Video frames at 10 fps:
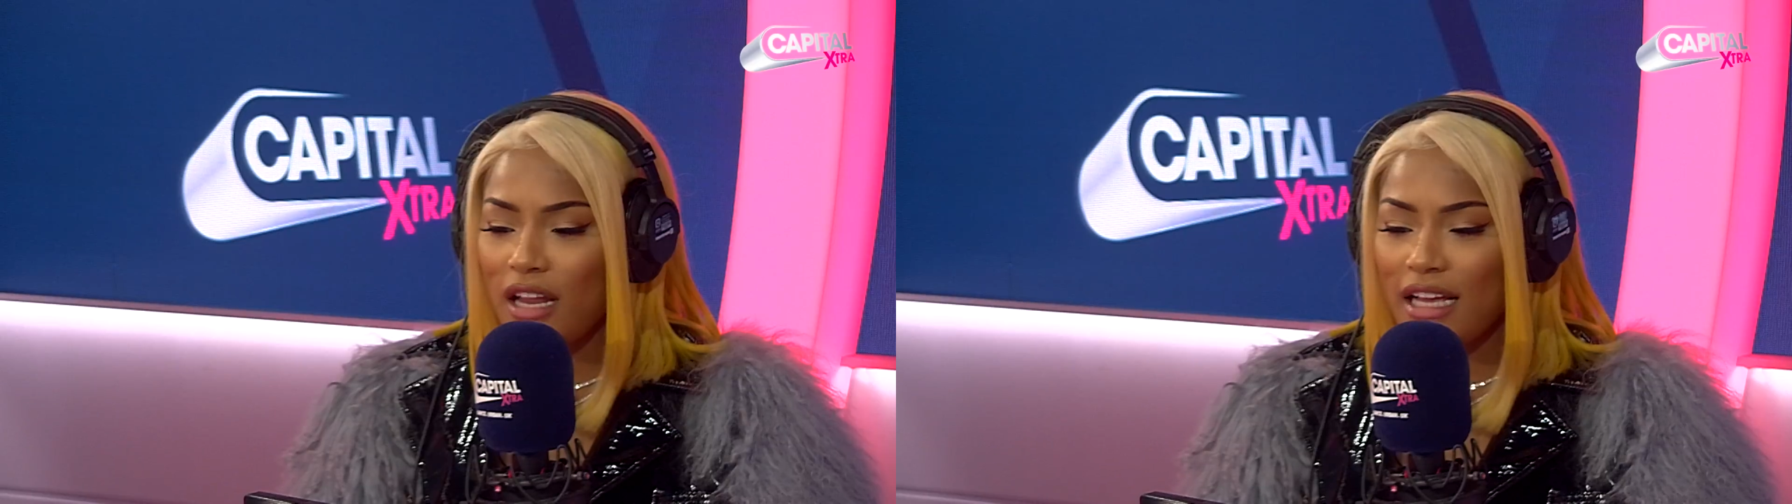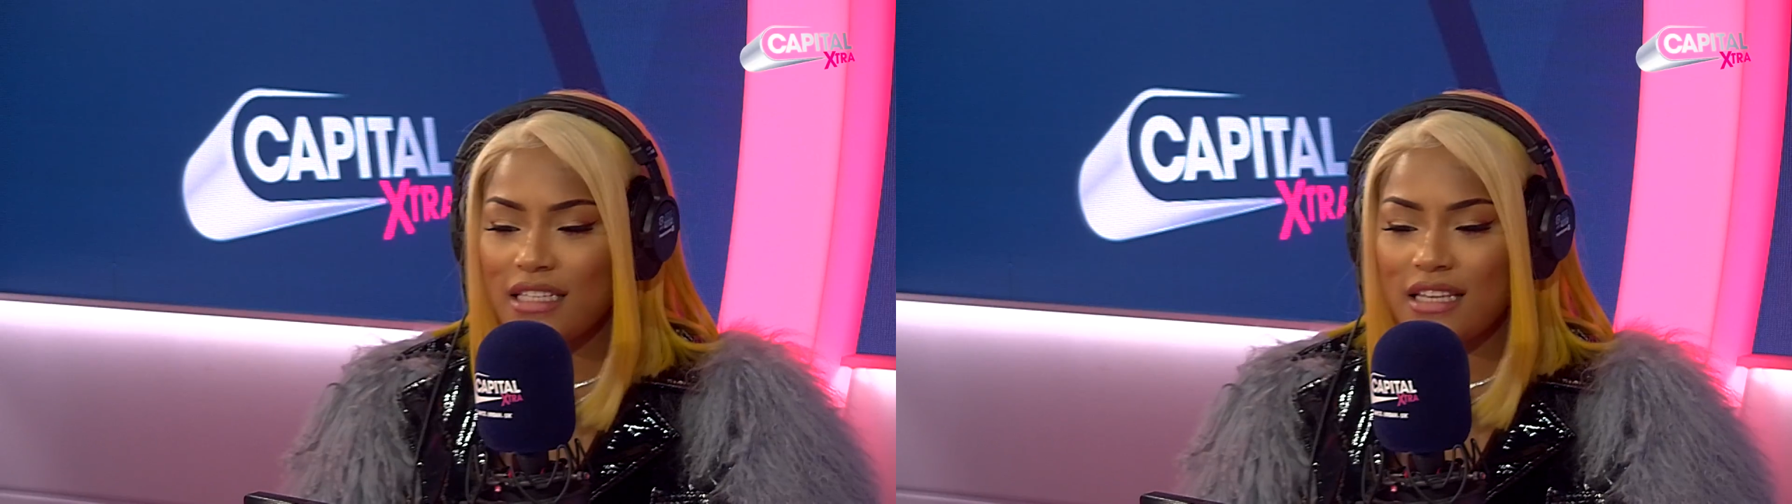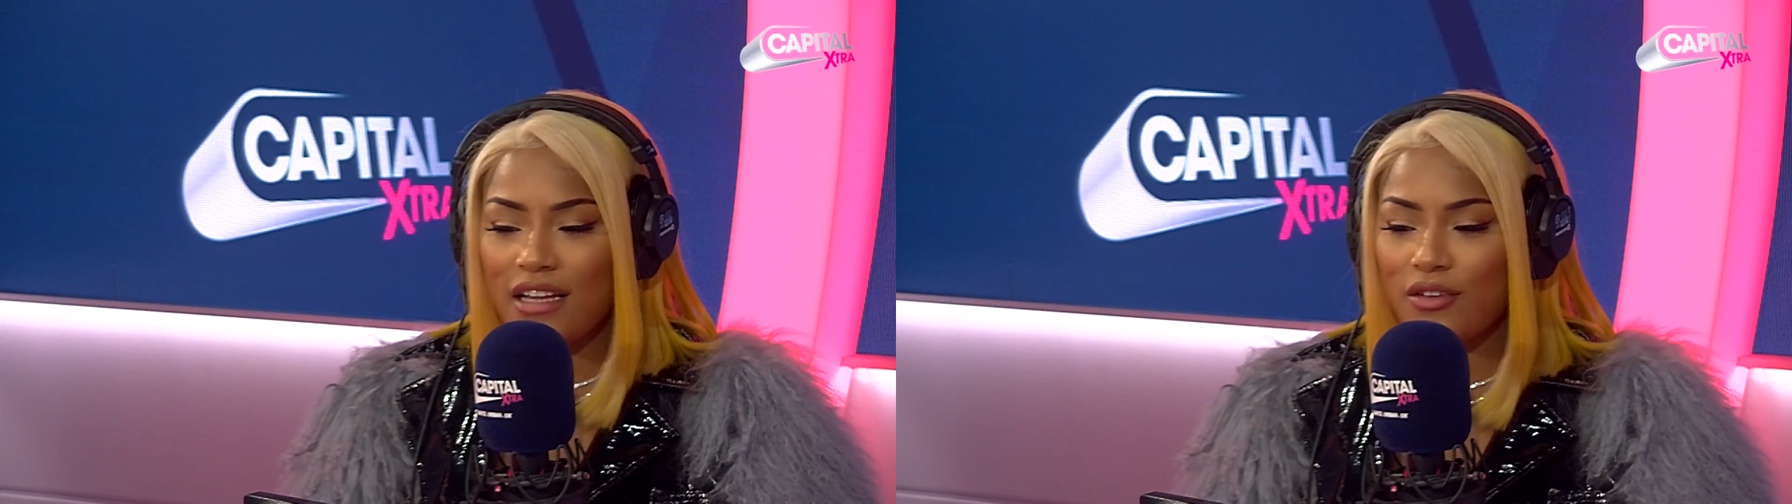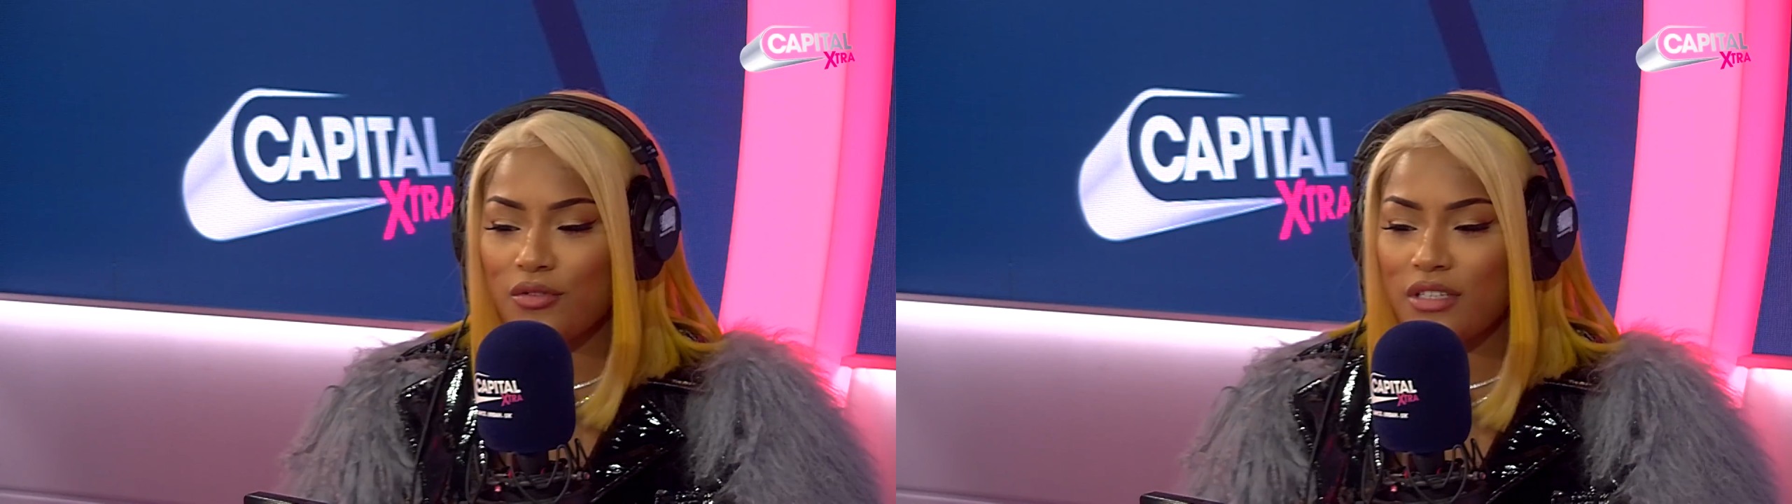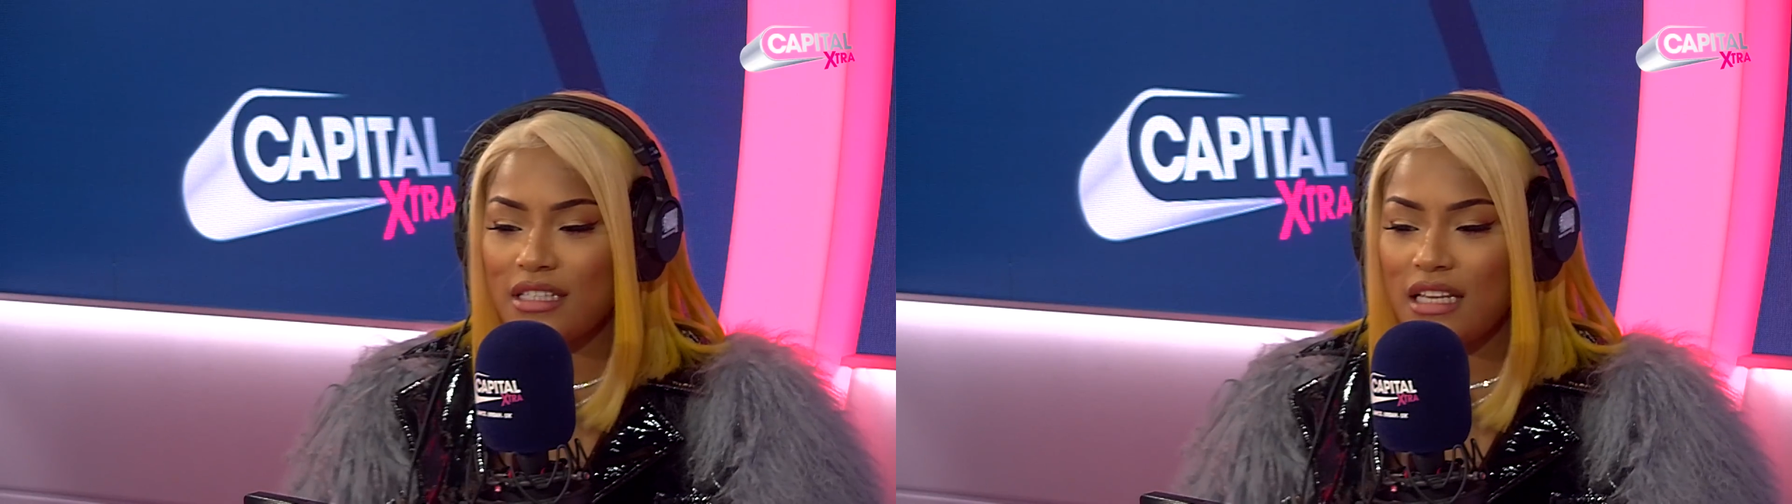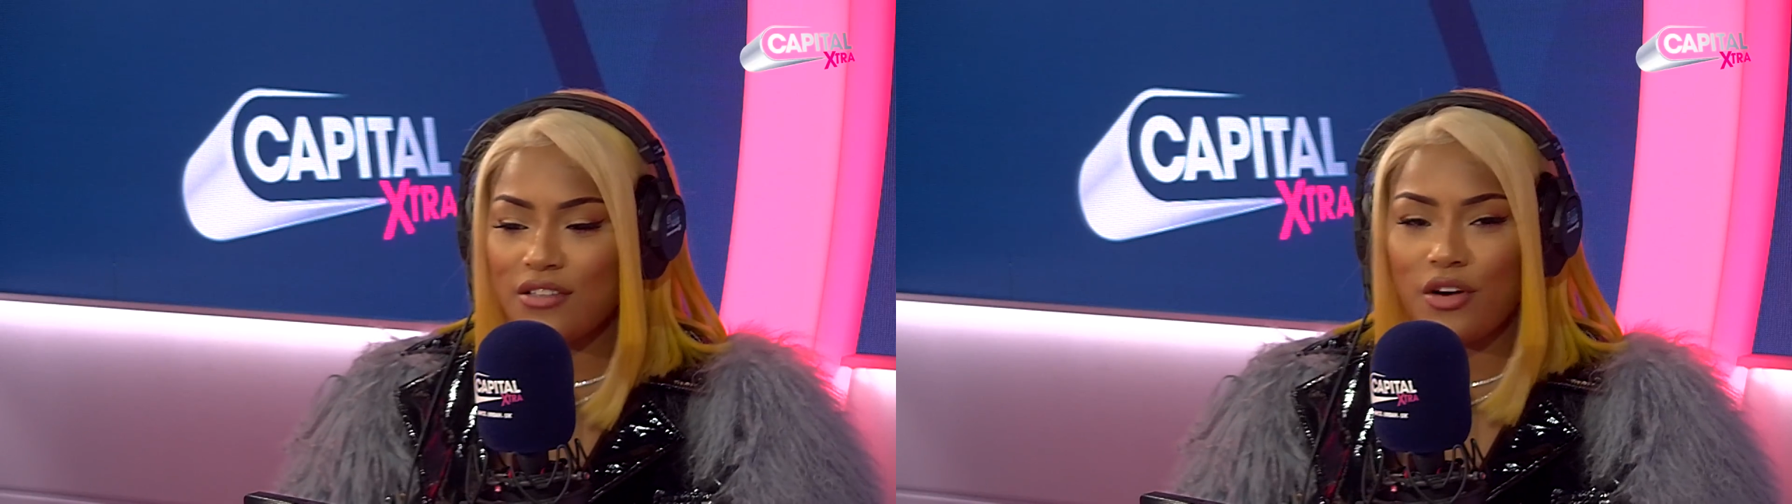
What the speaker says: like it's like a little disease